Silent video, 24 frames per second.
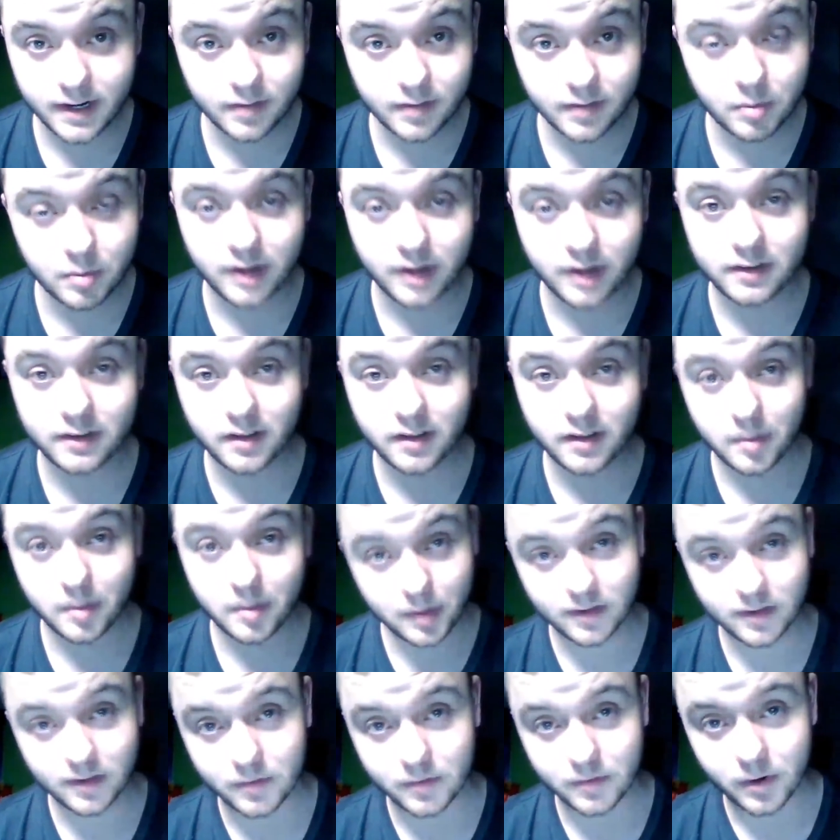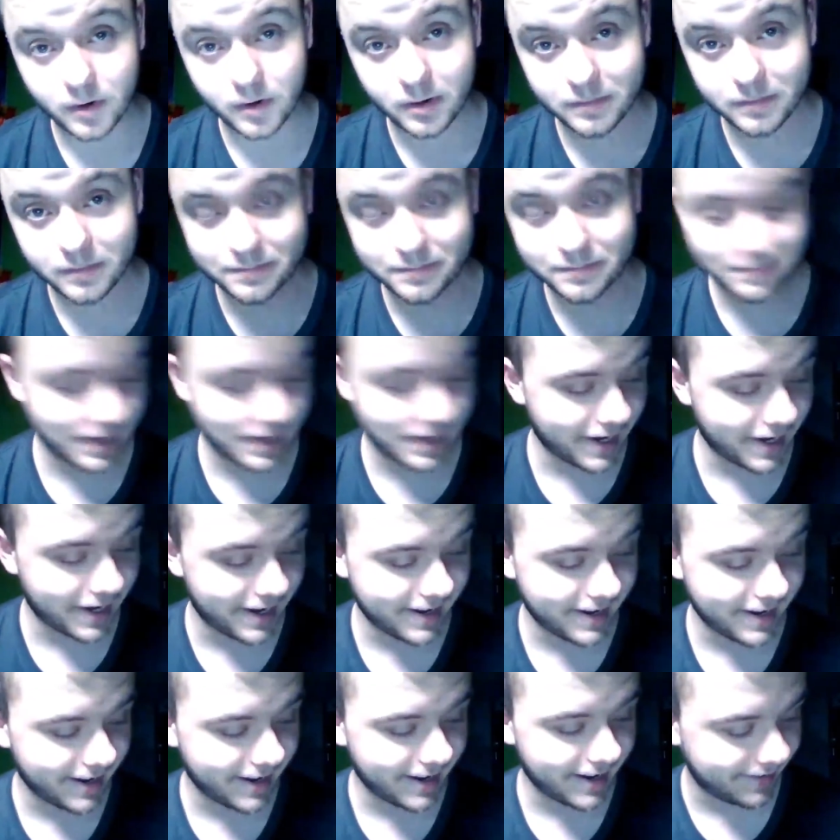It's practically a piece of art.
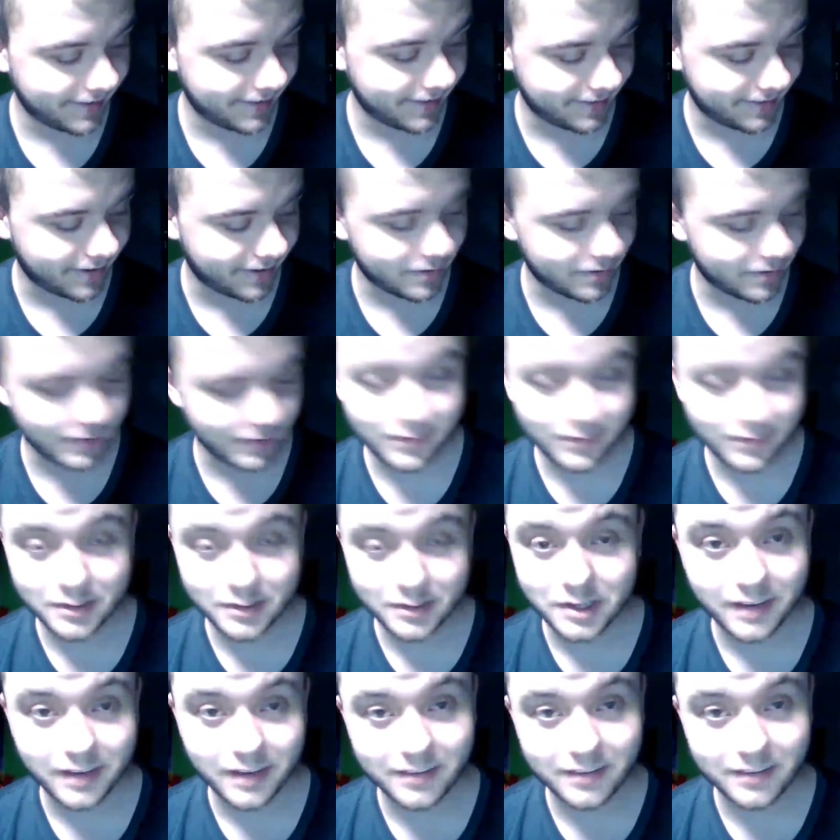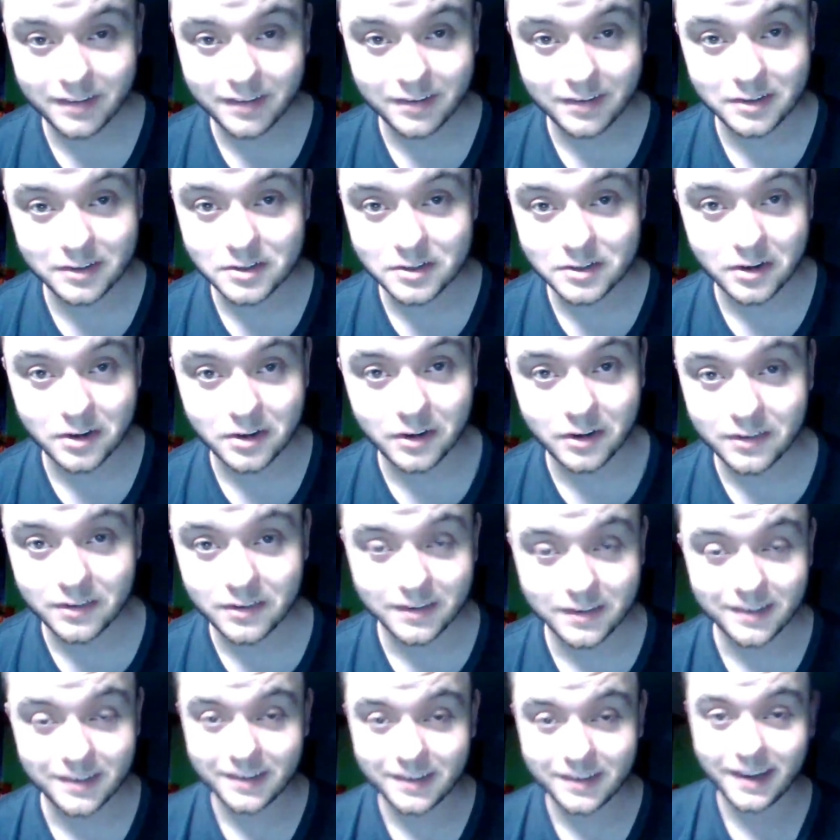I sound like such a
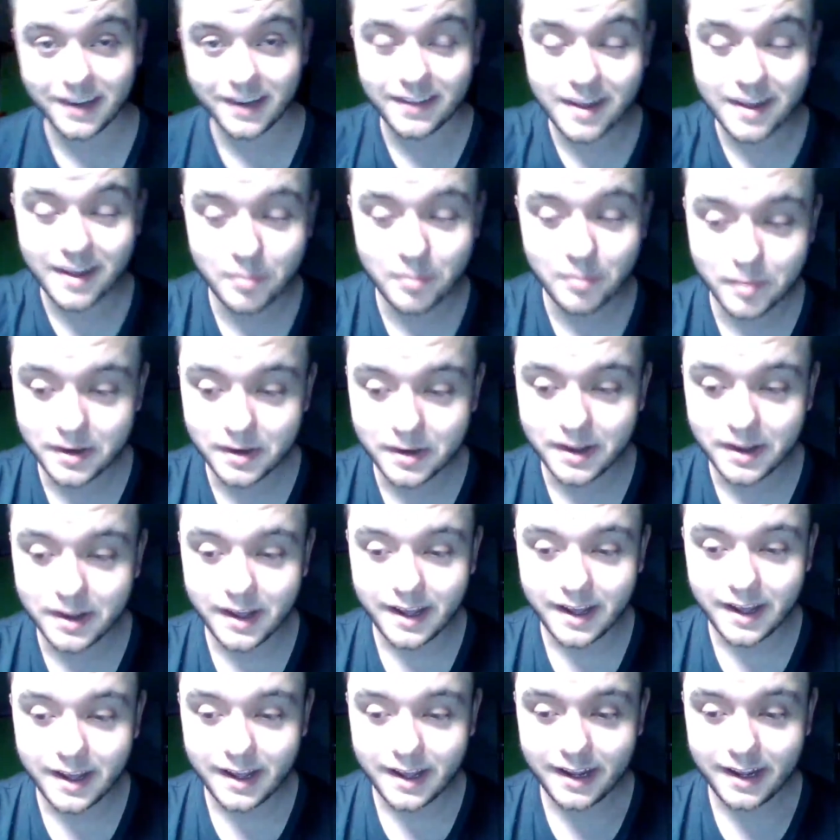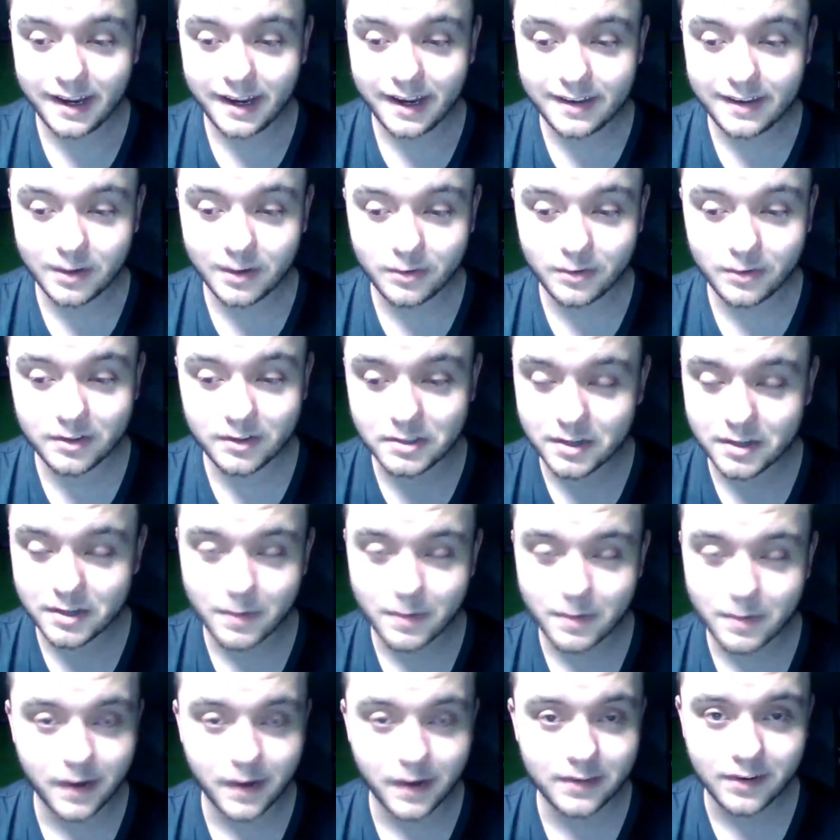narcissist saying that, but it tells such an
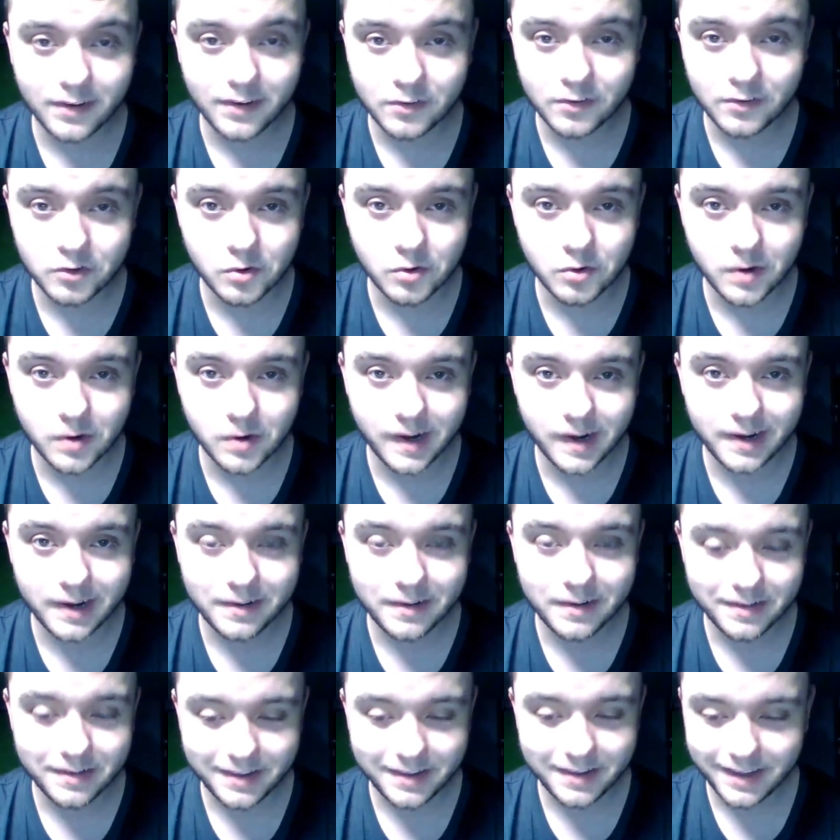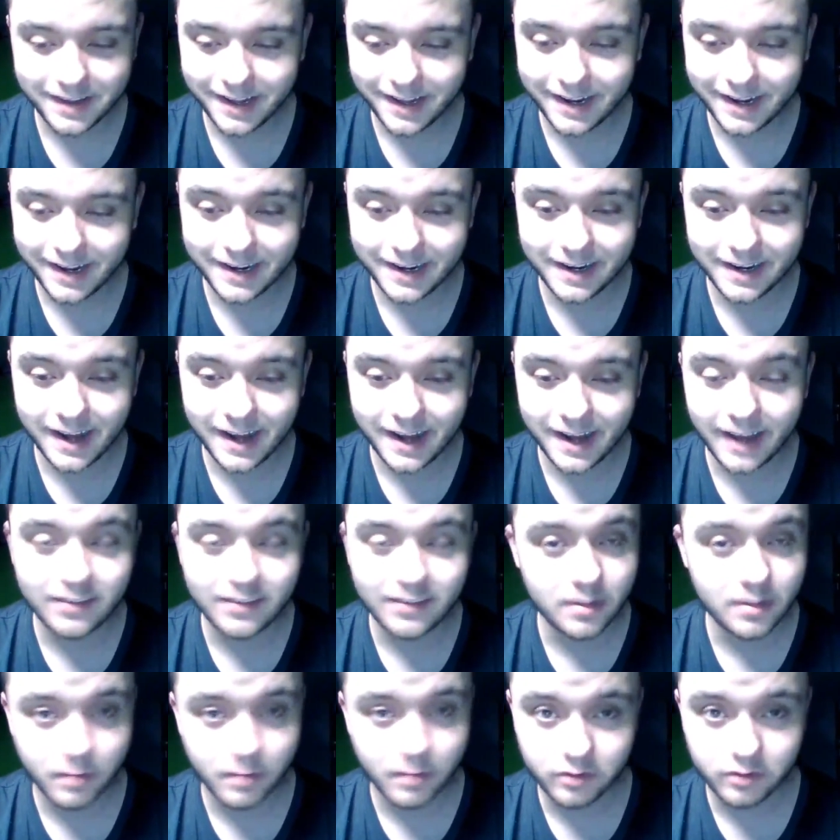amazing story, and it has
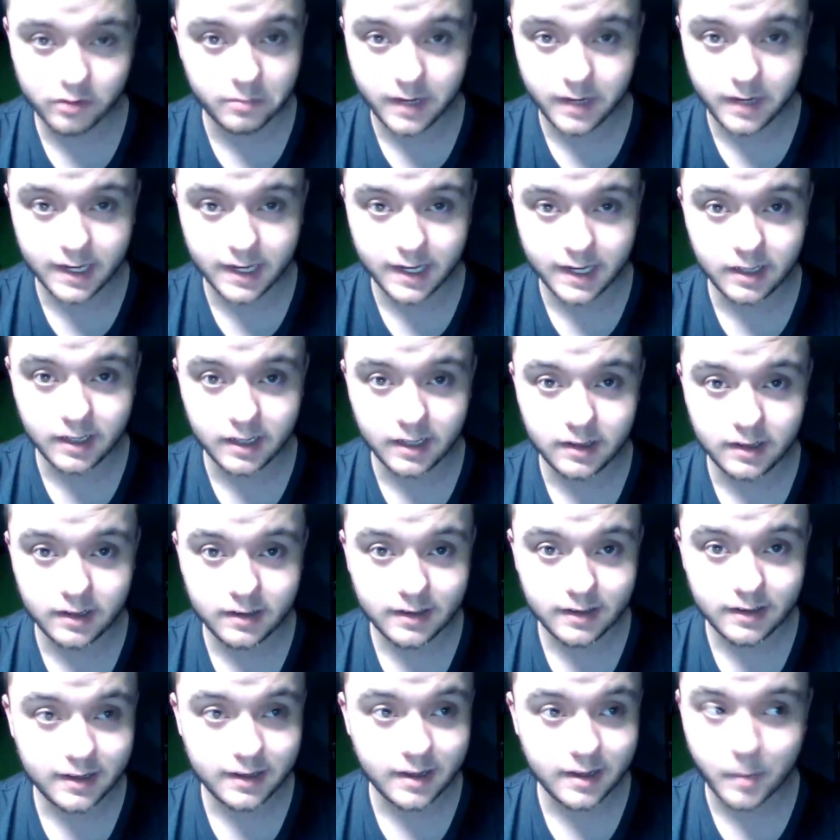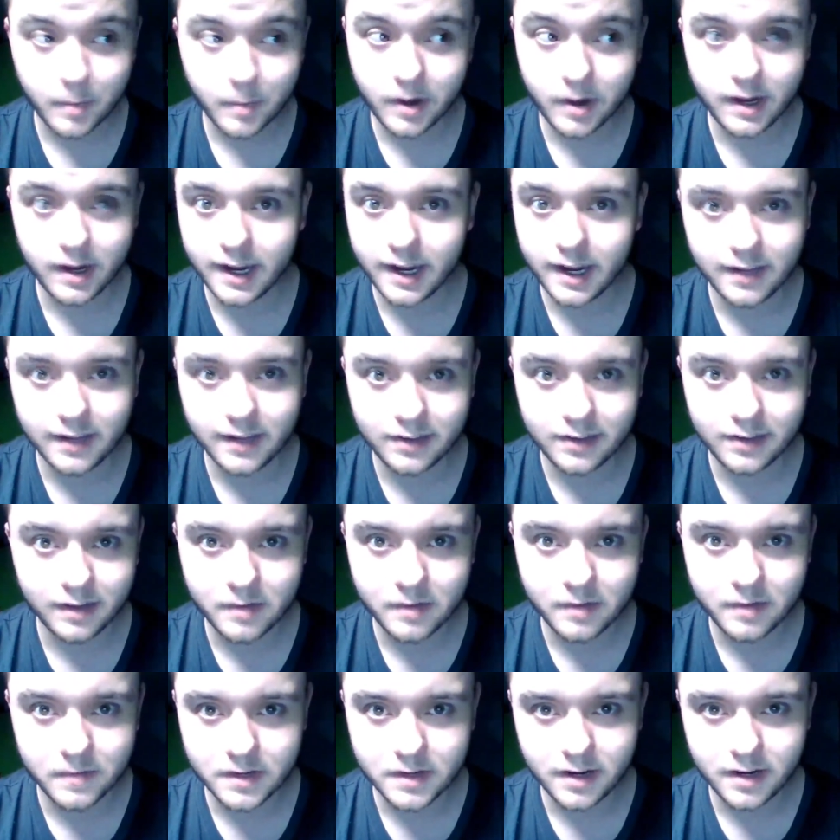the most meaning compared to anything I've
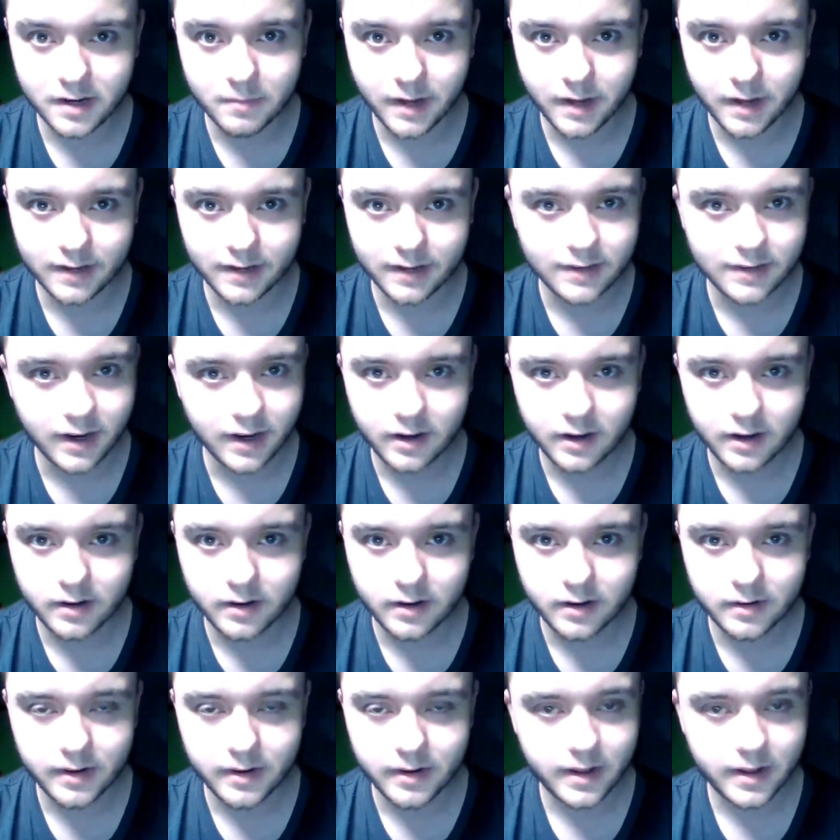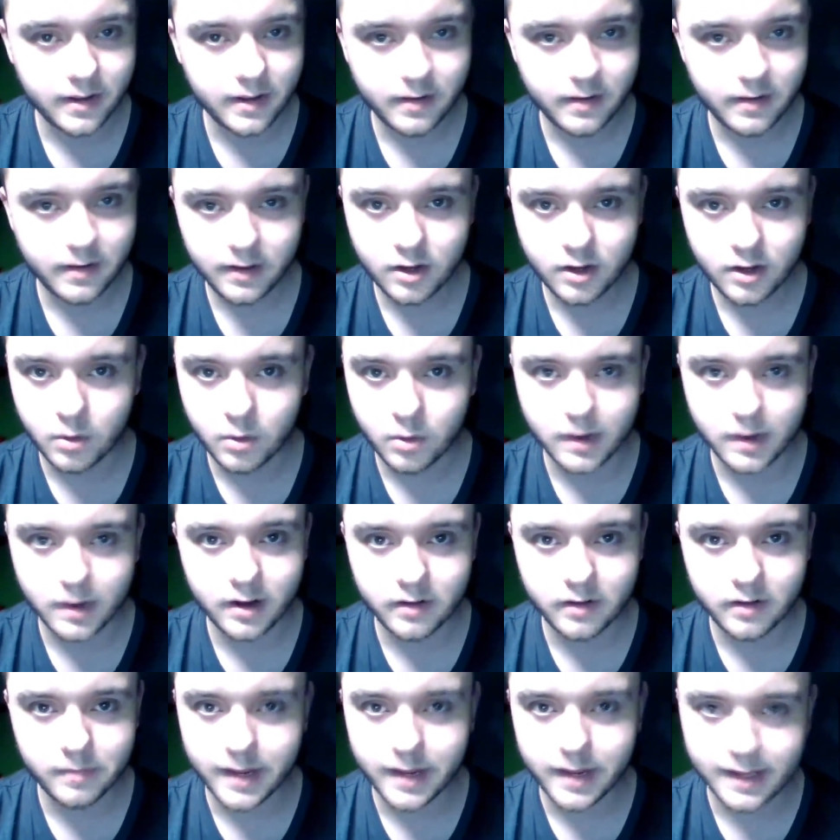ever done in my entire career
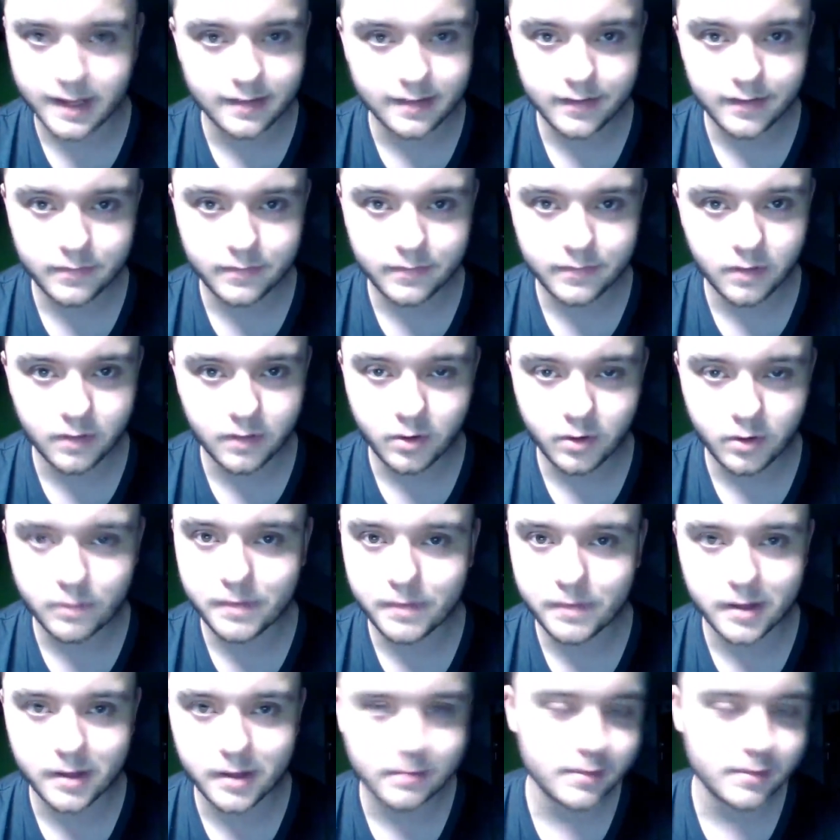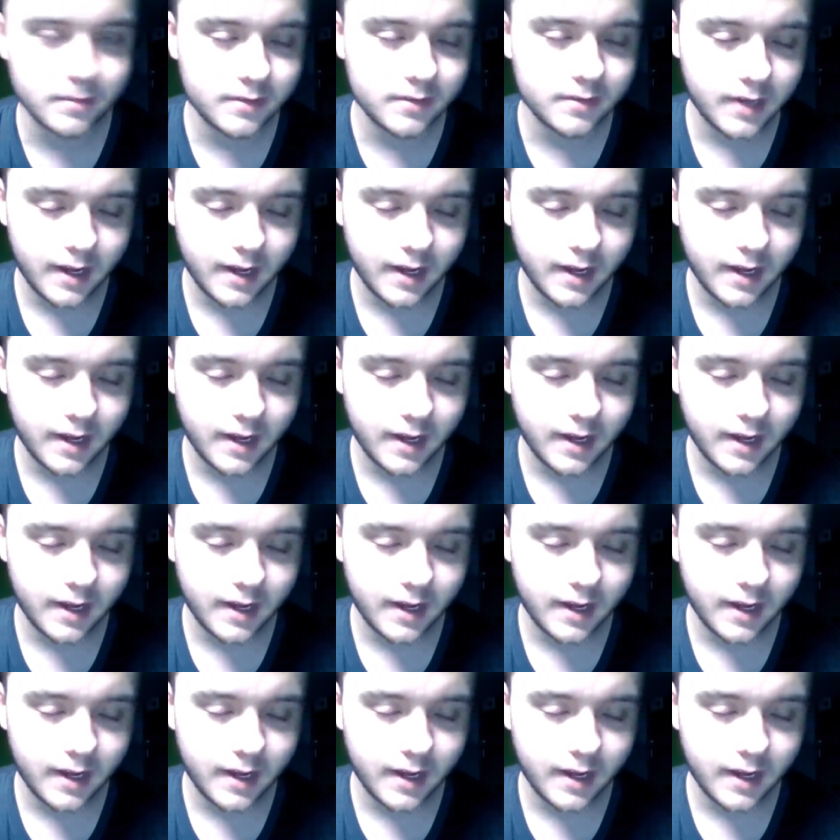of making these little films.